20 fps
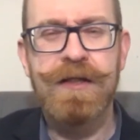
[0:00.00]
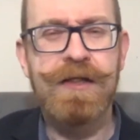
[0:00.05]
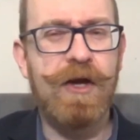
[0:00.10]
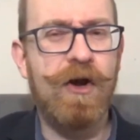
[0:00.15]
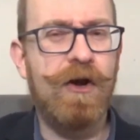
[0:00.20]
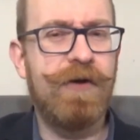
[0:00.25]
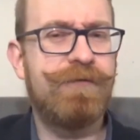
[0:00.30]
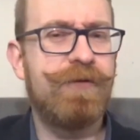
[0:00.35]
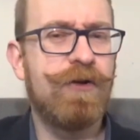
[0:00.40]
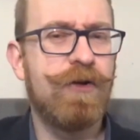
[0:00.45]
The
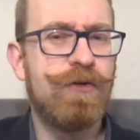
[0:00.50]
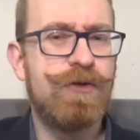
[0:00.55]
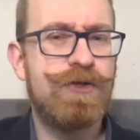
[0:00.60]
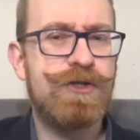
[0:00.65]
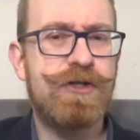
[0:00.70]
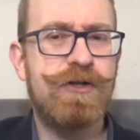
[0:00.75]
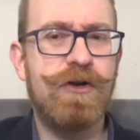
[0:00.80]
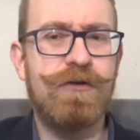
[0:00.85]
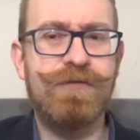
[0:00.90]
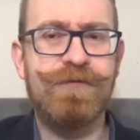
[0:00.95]

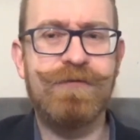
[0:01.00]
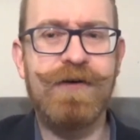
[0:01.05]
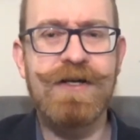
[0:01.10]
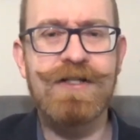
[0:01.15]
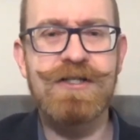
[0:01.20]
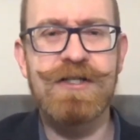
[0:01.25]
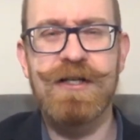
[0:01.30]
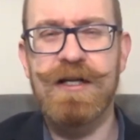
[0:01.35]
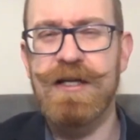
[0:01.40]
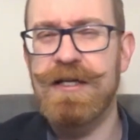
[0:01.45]
evolution of
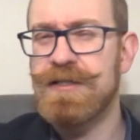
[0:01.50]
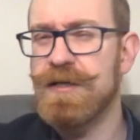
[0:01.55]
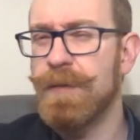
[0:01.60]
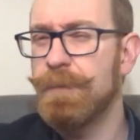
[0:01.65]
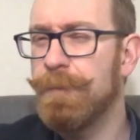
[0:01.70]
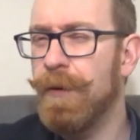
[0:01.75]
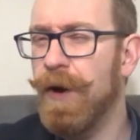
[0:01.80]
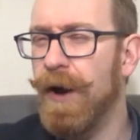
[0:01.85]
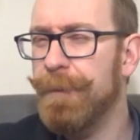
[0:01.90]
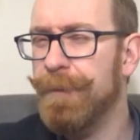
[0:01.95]
fashion is a
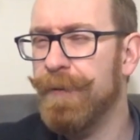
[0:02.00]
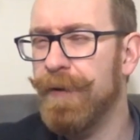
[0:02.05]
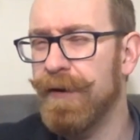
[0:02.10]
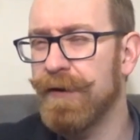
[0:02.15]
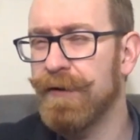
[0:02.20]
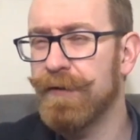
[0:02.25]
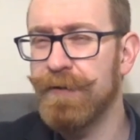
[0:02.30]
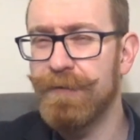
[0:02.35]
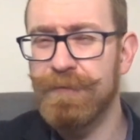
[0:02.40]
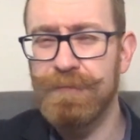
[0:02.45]

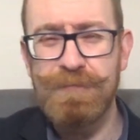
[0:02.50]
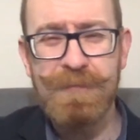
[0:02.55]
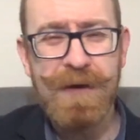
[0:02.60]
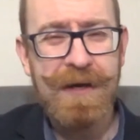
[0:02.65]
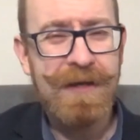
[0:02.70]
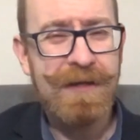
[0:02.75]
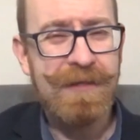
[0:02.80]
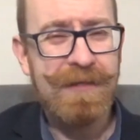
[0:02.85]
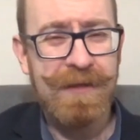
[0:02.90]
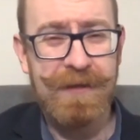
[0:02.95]
byproduct of
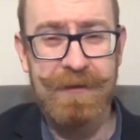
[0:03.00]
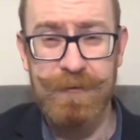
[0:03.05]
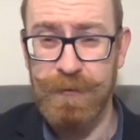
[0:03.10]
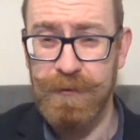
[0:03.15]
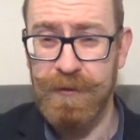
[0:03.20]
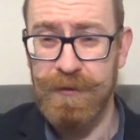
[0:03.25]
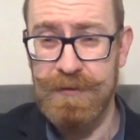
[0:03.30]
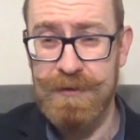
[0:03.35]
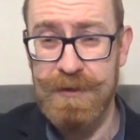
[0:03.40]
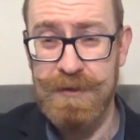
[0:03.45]
many things
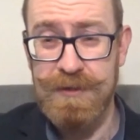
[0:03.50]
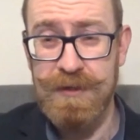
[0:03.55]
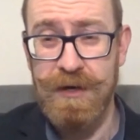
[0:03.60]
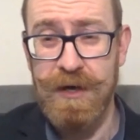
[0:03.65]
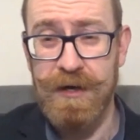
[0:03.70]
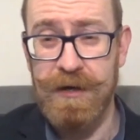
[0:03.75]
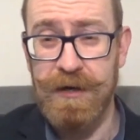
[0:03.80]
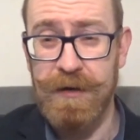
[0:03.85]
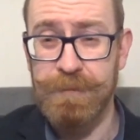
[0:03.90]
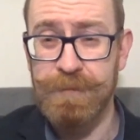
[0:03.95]
within
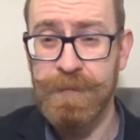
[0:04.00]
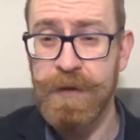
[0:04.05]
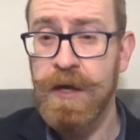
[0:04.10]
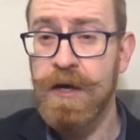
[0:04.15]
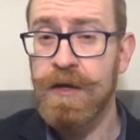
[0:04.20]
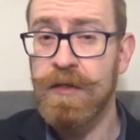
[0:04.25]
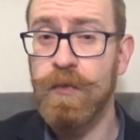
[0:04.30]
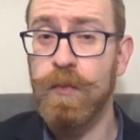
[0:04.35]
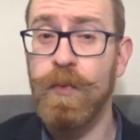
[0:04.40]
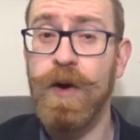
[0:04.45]
society.
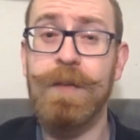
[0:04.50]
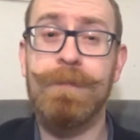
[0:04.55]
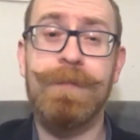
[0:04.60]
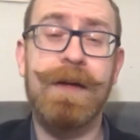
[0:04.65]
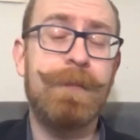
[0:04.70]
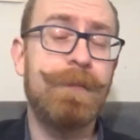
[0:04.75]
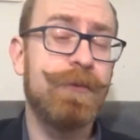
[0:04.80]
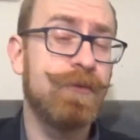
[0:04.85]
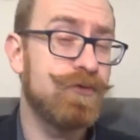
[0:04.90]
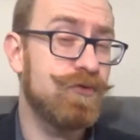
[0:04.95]
The way
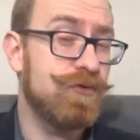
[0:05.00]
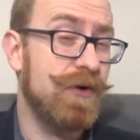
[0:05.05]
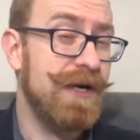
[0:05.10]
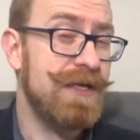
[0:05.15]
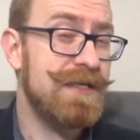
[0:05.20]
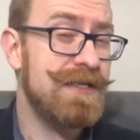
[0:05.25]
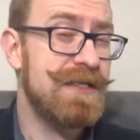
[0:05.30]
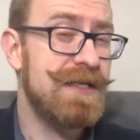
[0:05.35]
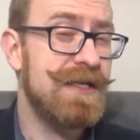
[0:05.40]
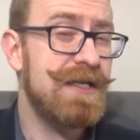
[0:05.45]
people
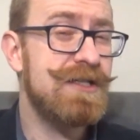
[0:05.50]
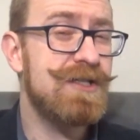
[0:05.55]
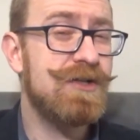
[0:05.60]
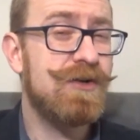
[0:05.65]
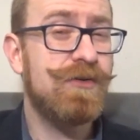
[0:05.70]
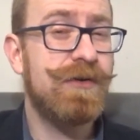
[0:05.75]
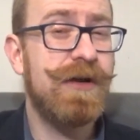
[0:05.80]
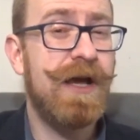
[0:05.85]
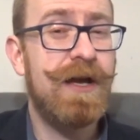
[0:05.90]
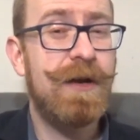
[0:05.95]
dress is
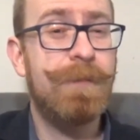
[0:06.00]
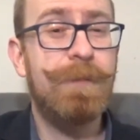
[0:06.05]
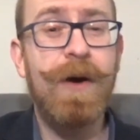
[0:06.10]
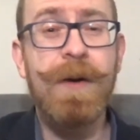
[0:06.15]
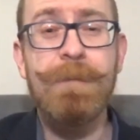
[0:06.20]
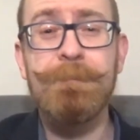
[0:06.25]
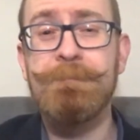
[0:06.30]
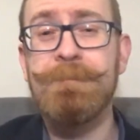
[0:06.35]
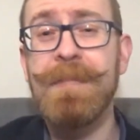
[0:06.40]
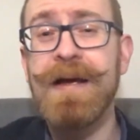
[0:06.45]
created
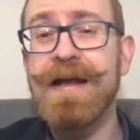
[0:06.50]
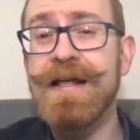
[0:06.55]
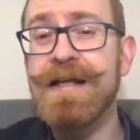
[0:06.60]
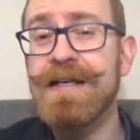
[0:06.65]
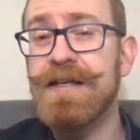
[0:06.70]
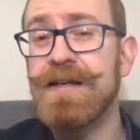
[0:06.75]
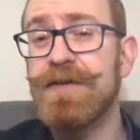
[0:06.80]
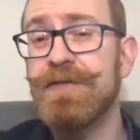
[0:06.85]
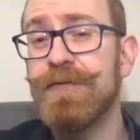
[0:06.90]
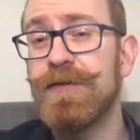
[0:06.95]
by many
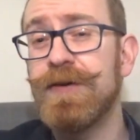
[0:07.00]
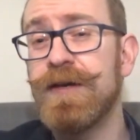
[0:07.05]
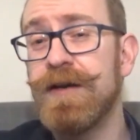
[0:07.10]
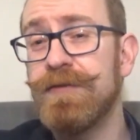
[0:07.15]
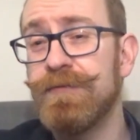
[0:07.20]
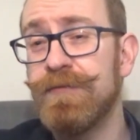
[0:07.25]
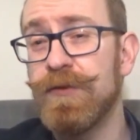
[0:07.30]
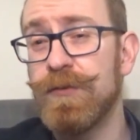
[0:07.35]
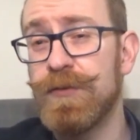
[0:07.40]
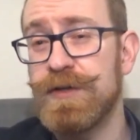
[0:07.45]
different
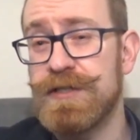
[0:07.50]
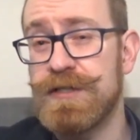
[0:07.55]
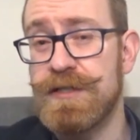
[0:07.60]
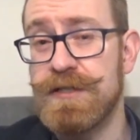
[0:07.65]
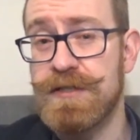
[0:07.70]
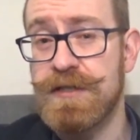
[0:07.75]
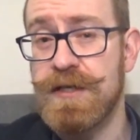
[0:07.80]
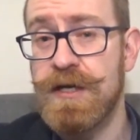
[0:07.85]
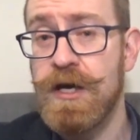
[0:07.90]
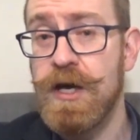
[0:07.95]

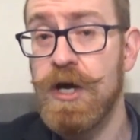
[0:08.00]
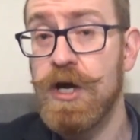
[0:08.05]
influences.